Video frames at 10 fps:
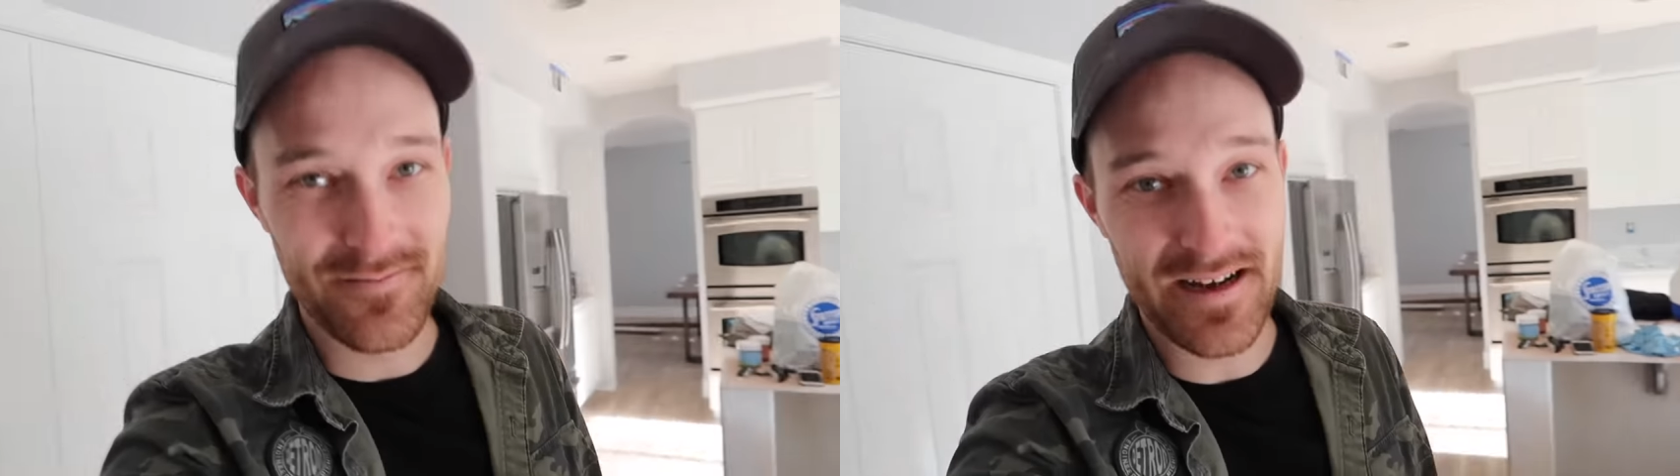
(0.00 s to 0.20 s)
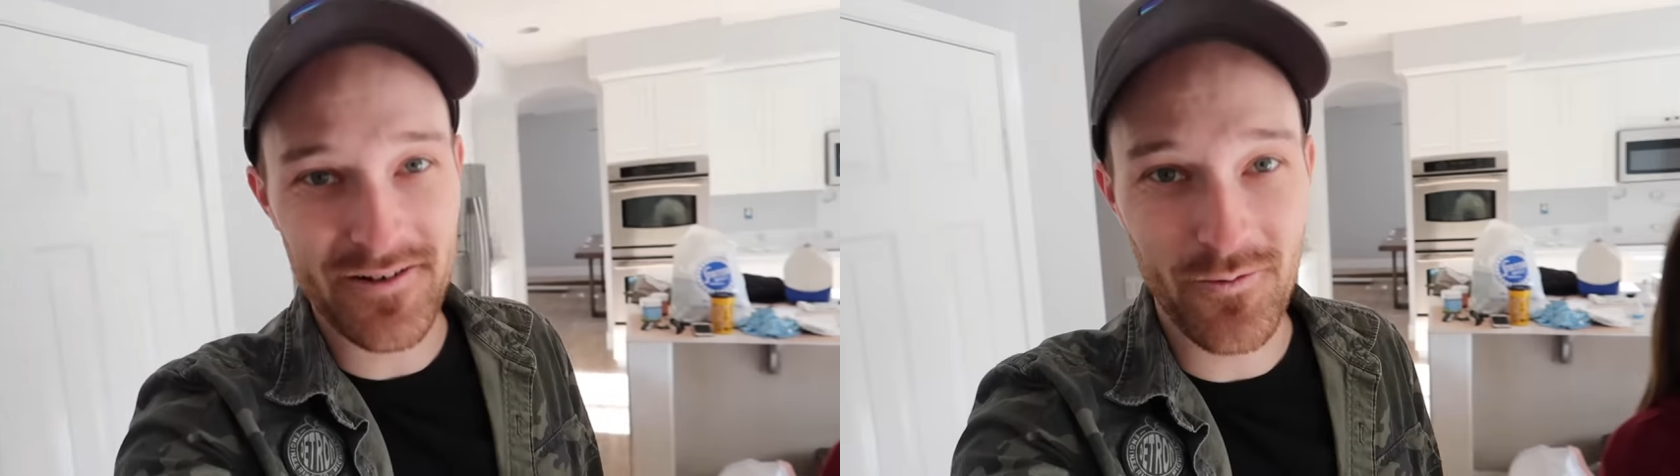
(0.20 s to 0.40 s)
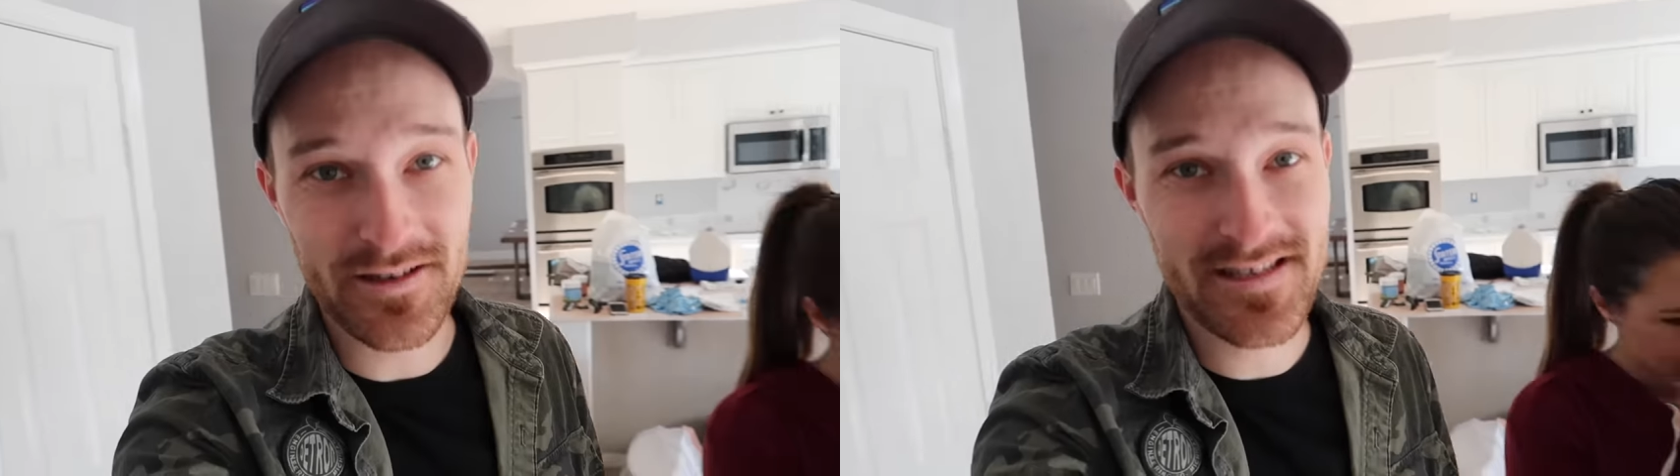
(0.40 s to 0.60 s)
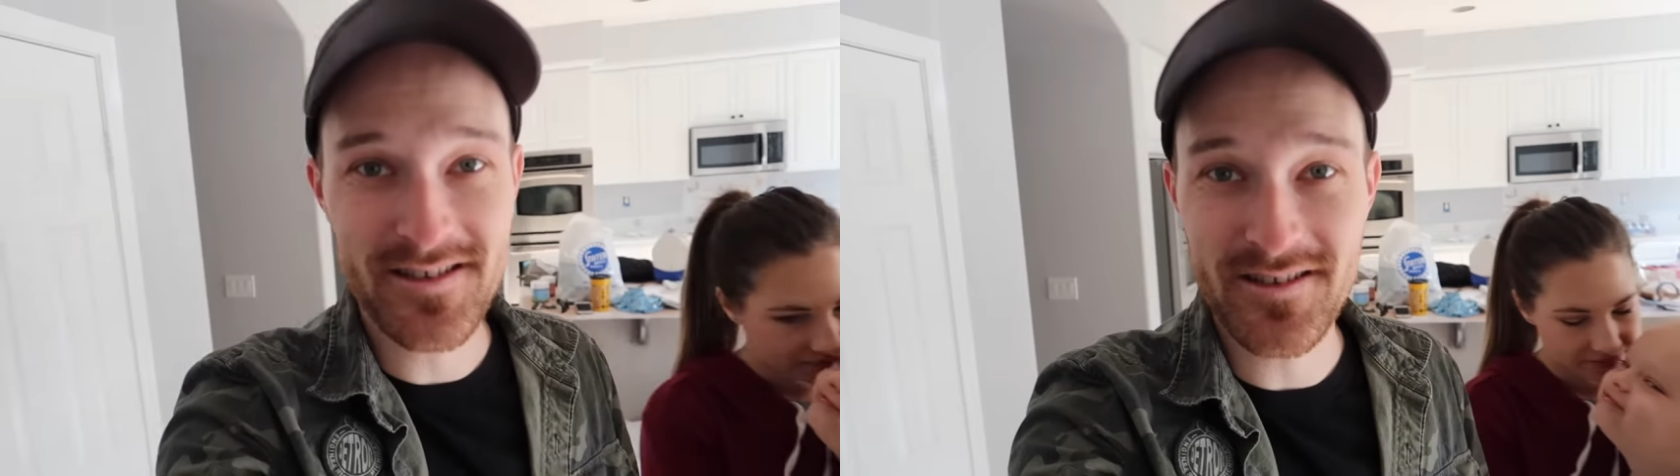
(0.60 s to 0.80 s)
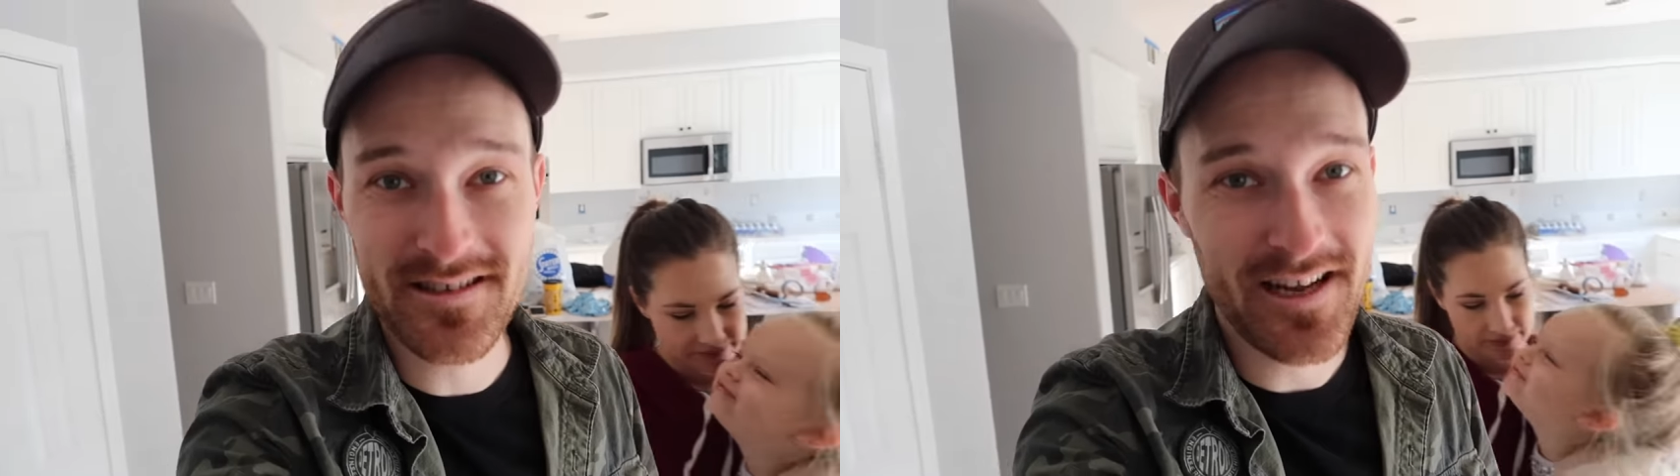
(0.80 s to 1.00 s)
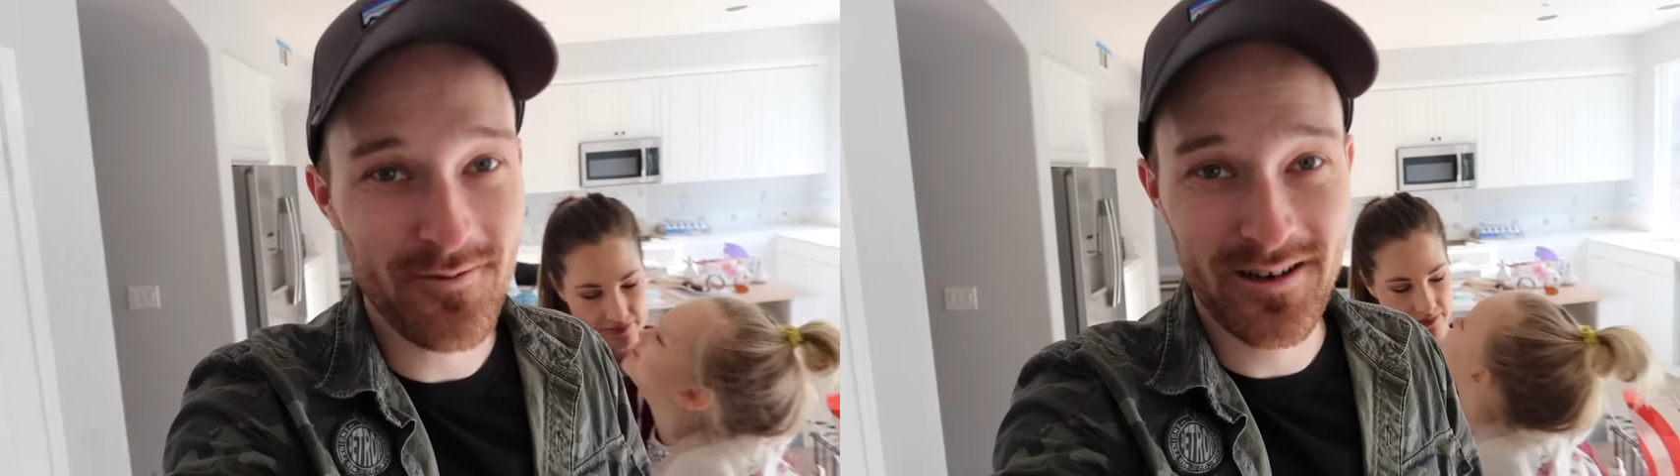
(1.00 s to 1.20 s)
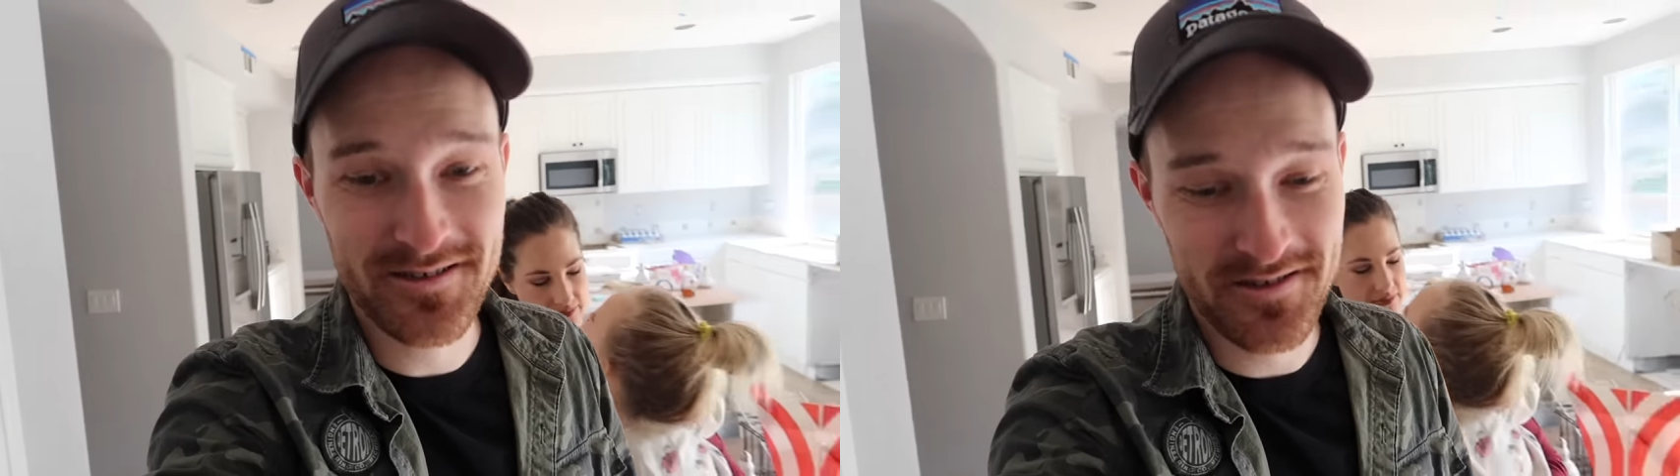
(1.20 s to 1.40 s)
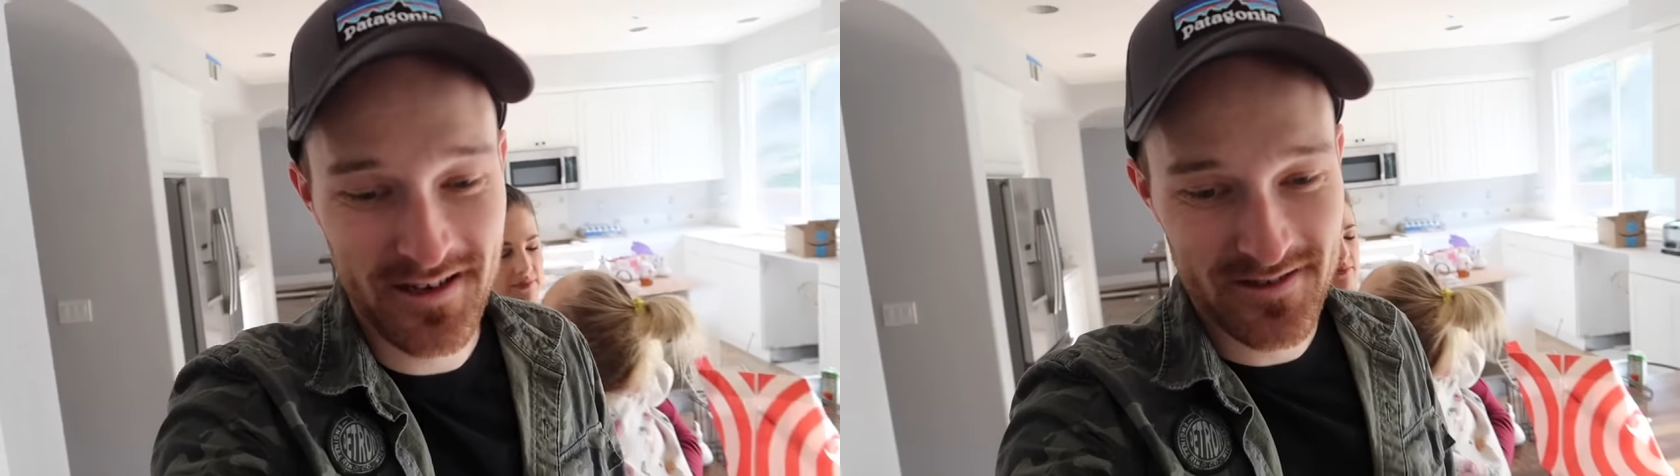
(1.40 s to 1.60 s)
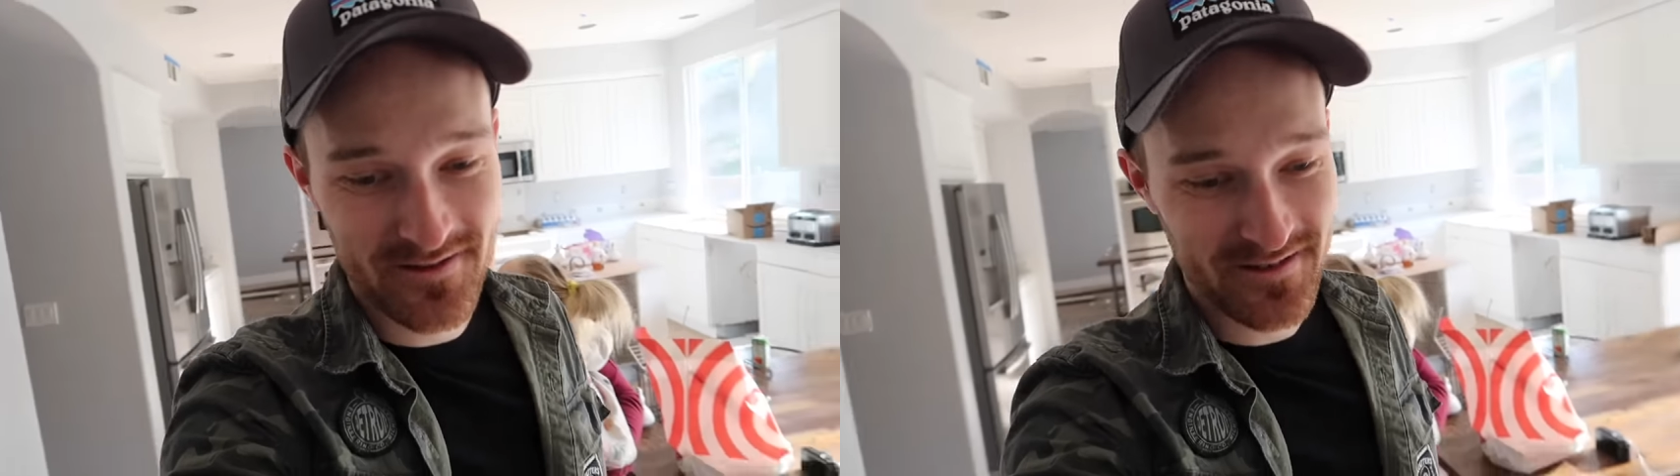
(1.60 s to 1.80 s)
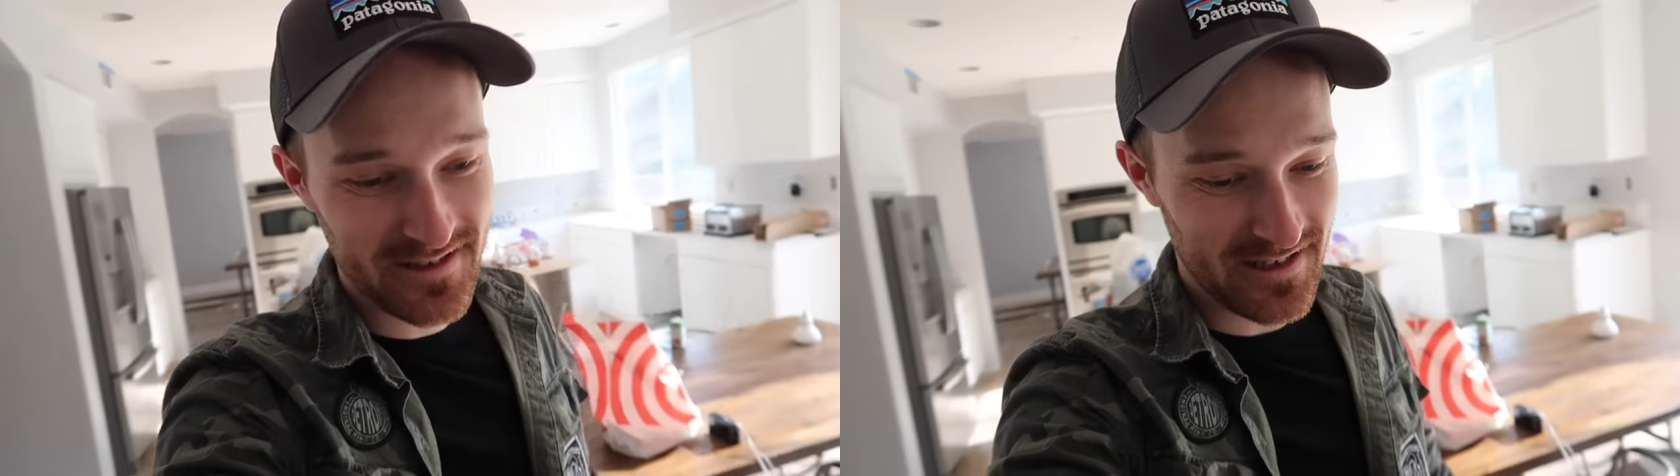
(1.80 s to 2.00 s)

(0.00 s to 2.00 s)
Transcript: But once it's all set up, we're gonna show you guys what it looks